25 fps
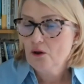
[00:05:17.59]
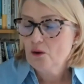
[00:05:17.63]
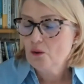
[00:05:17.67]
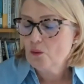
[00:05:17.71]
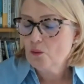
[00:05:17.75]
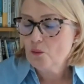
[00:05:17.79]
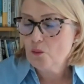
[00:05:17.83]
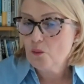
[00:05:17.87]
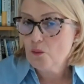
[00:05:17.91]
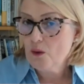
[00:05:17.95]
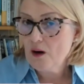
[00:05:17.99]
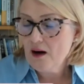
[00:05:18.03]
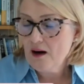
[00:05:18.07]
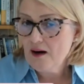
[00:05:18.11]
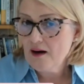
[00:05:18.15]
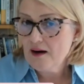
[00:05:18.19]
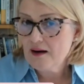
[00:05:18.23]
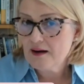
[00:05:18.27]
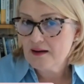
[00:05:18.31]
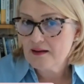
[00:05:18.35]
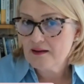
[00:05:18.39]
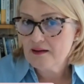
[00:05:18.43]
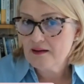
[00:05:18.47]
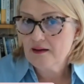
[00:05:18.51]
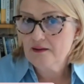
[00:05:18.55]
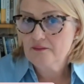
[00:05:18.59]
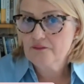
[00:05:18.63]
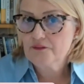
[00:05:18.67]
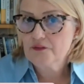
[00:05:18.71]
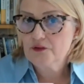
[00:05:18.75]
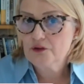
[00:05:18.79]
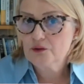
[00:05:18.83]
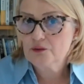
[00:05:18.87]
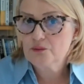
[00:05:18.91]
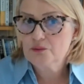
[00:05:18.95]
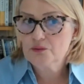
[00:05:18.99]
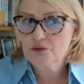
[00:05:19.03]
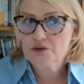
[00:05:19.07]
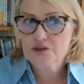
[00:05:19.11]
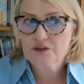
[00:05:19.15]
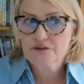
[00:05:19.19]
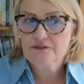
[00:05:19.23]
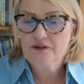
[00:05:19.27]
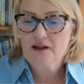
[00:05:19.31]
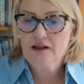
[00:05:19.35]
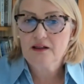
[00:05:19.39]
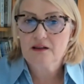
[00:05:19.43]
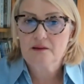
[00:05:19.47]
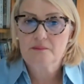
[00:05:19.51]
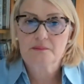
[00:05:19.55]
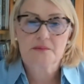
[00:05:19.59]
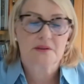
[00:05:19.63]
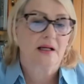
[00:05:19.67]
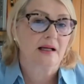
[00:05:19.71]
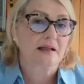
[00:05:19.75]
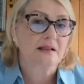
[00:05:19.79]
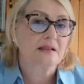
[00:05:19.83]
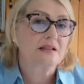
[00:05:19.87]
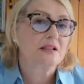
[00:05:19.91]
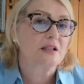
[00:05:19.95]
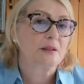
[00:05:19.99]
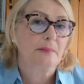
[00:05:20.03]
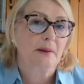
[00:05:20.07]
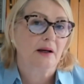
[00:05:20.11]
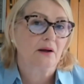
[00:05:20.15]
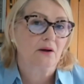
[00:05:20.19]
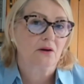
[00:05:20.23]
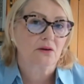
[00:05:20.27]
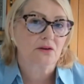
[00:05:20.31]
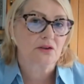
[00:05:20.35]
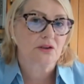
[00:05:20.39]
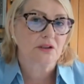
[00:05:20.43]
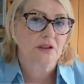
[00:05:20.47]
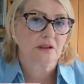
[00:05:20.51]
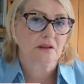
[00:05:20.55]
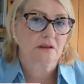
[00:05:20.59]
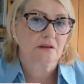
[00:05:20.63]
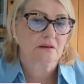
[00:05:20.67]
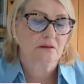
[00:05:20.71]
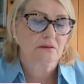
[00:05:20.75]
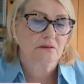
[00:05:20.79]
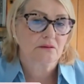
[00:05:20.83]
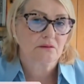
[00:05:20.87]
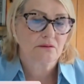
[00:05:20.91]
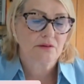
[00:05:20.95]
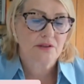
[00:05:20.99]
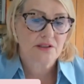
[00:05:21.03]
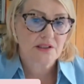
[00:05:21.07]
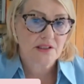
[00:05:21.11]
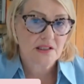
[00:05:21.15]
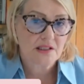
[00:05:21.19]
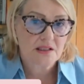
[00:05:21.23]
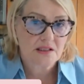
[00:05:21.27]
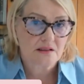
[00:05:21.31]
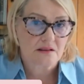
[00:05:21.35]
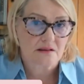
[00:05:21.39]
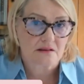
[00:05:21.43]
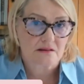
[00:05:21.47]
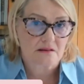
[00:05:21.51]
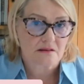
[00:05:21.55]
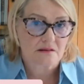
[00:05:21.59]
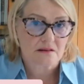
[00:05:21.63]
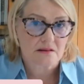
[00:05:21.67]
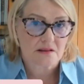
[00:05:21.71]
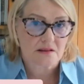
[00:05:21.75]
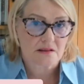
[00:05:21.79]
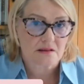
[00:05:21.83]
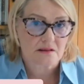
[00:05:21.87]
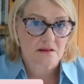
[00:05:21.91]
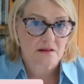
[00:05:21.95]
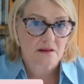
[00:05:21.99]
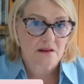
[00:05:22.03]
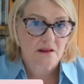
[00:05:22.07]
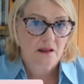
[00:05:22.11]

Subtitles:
why have you developed antibiotic resistance?